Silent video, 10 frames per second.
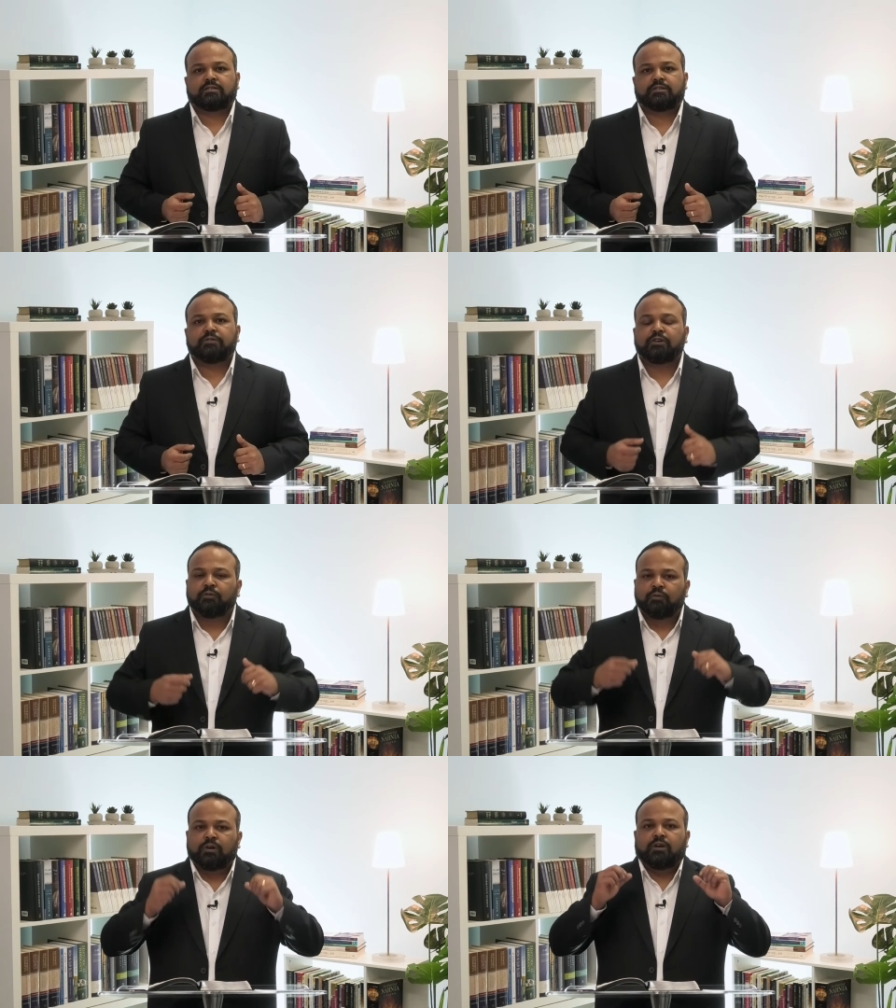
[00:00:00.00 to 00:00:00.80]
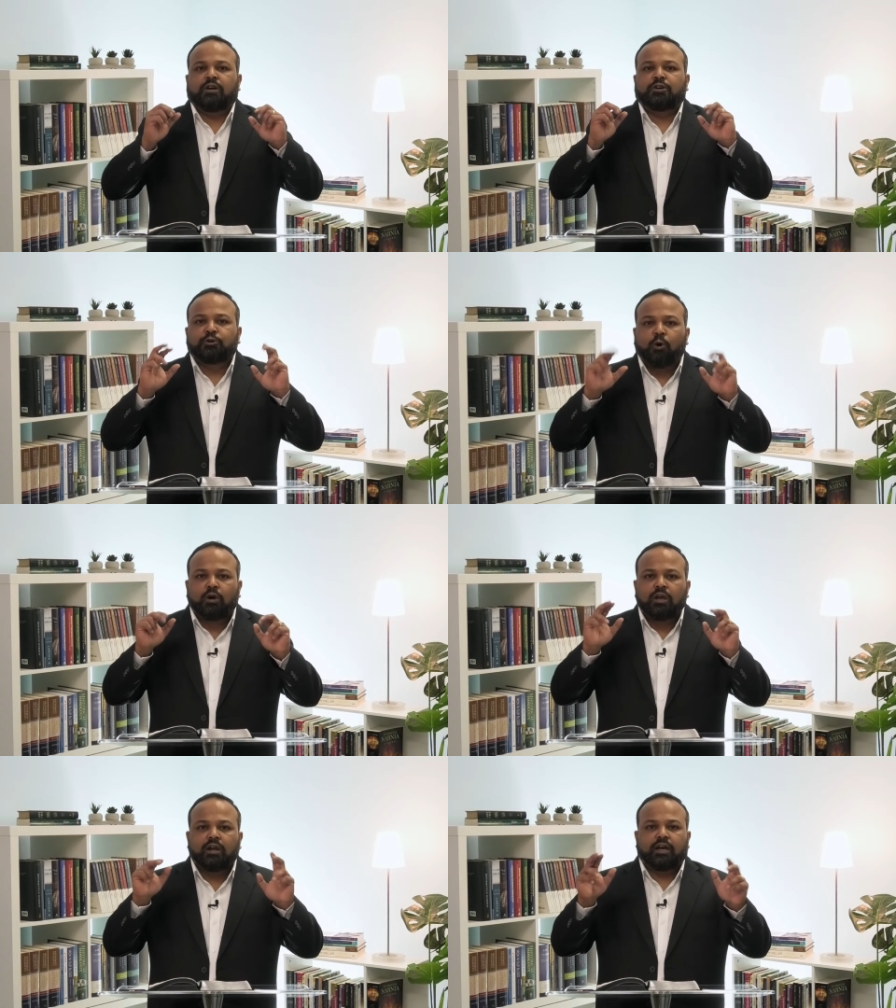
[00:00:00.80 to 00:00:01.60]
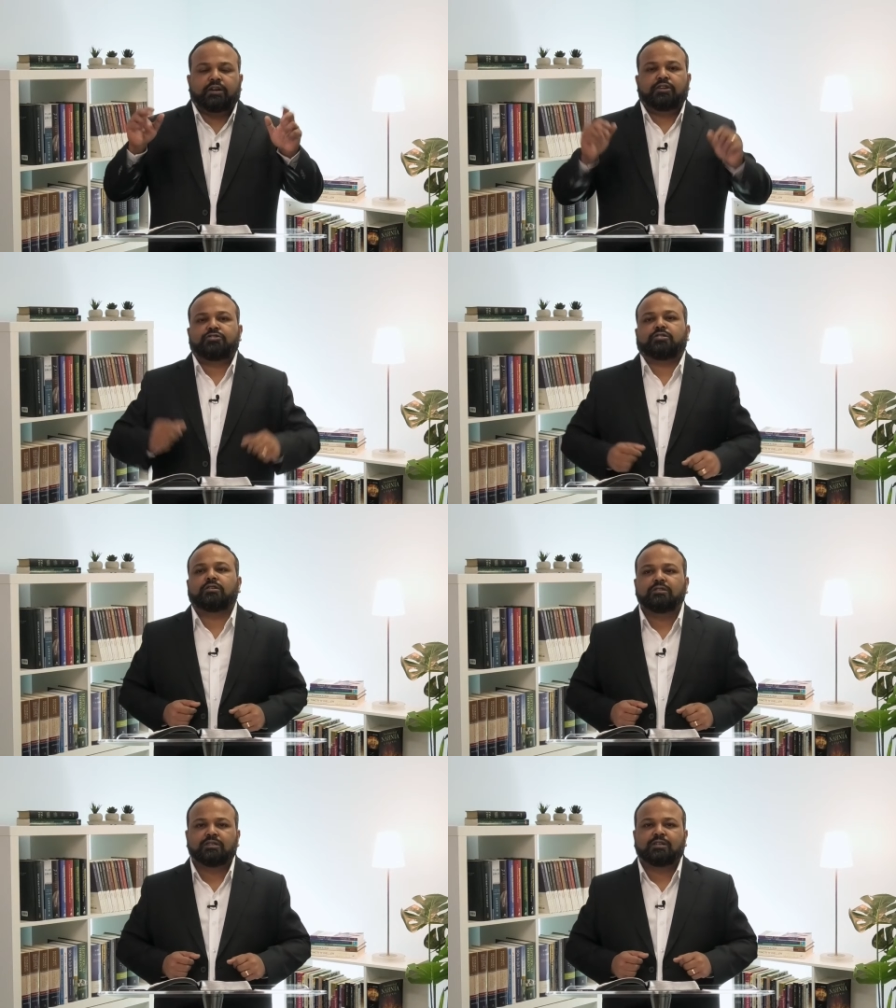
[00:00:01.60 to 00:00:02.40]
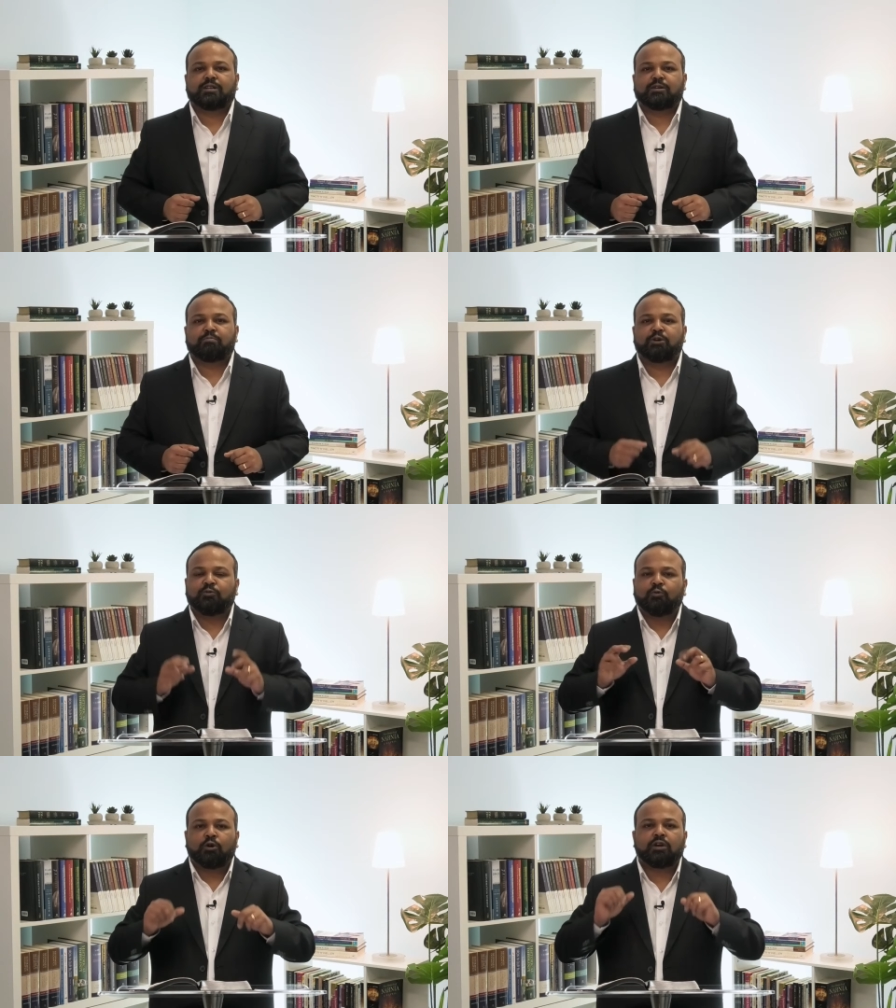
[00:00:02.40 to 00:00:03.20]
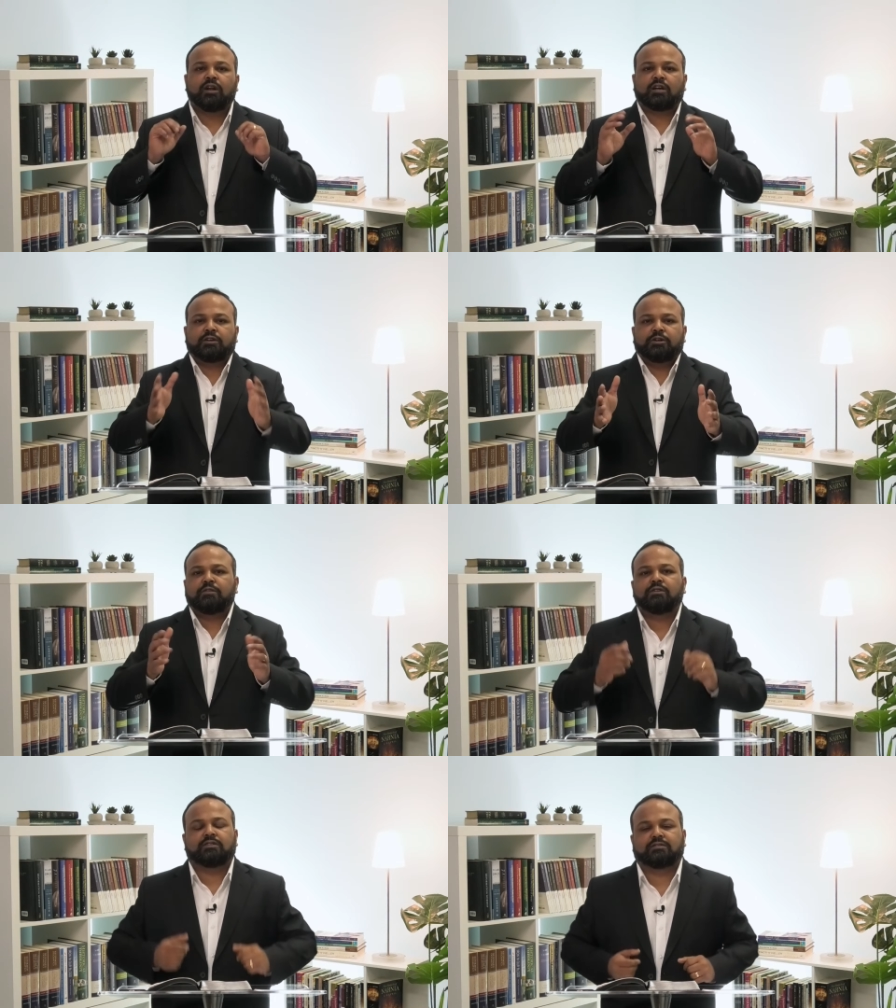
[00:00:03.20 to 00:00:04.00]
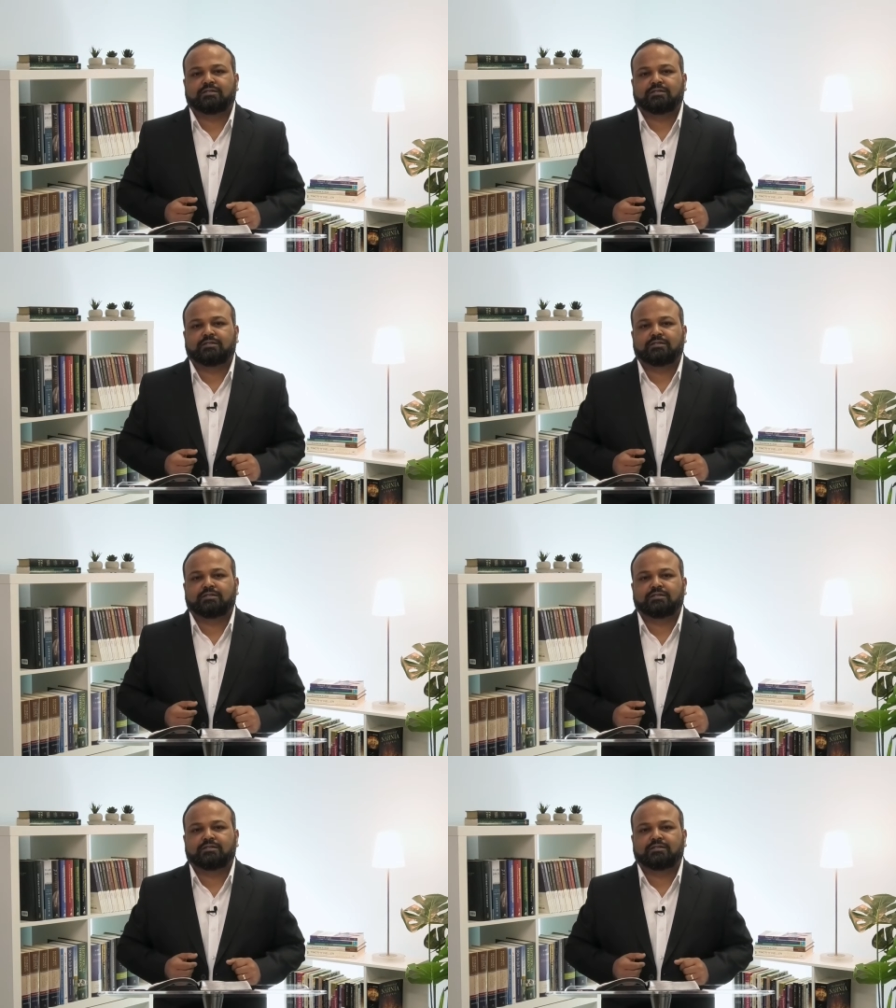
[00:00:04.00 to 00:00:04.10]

They were talking like Christian, but walking like the devil.